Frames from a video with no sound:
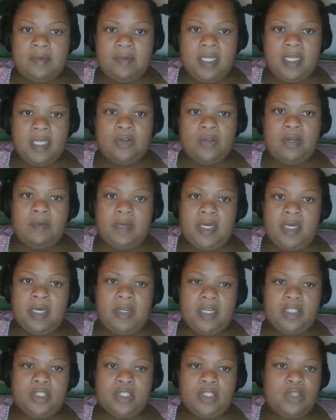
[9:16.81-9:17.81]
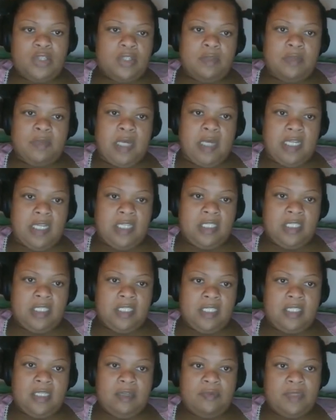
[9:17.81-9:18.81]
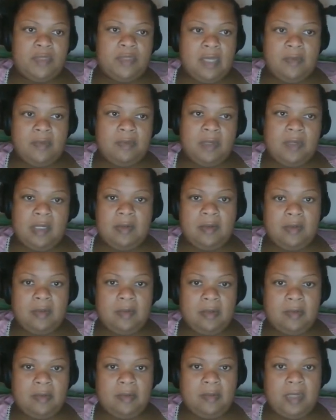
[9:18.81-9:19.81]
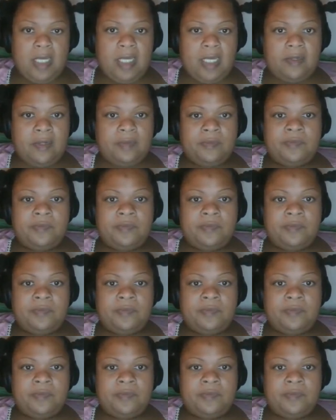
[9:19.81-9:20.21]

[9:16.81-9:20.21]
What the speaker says: in or about execution policy, subtopic, blah, blah, blah, blah, blah.